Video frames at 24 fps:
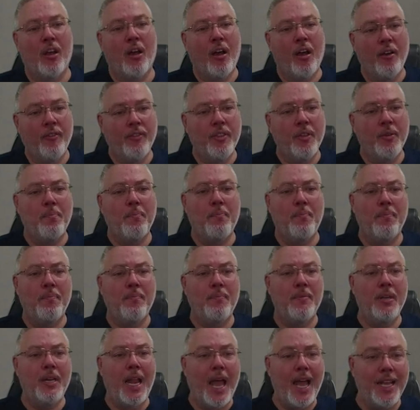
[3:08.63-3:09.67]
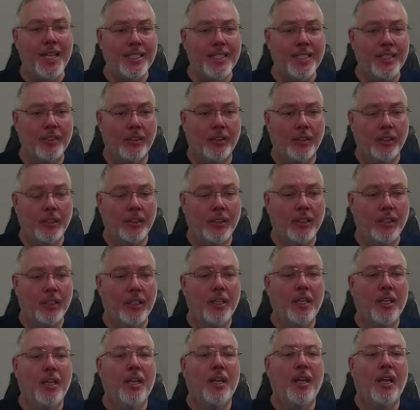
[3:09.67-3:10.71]
of the nozzle
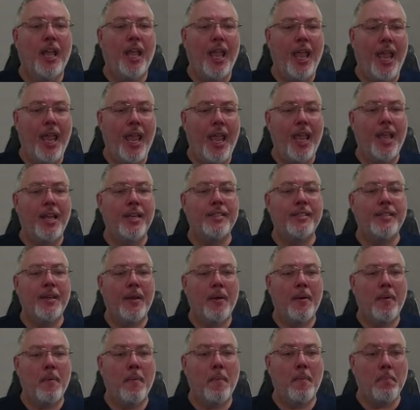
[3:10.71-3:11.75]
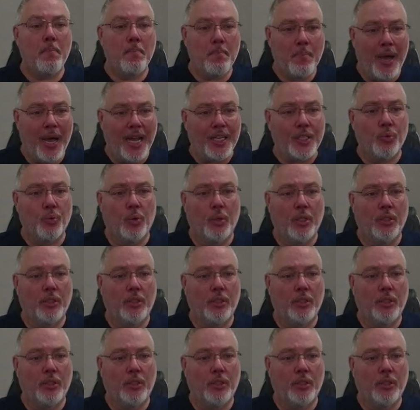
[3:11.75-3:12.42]
and module.